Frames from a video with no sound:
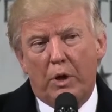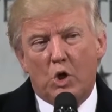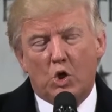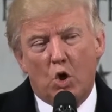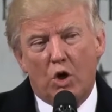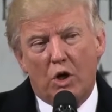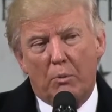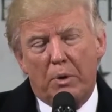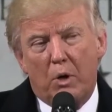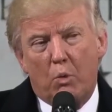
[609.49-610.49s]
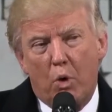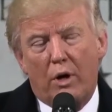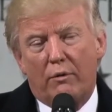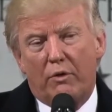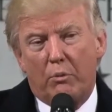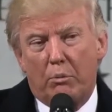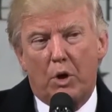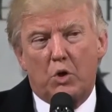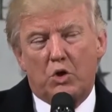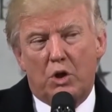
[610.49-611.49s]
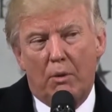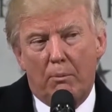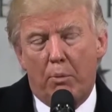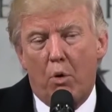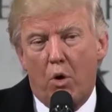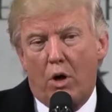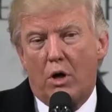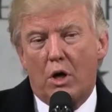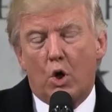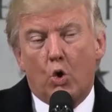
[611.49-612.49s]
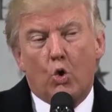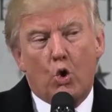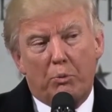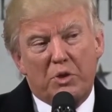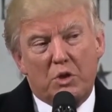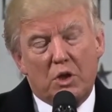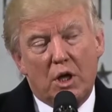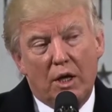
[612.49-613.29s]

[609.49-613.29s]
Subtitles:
is going to be one of the most important groups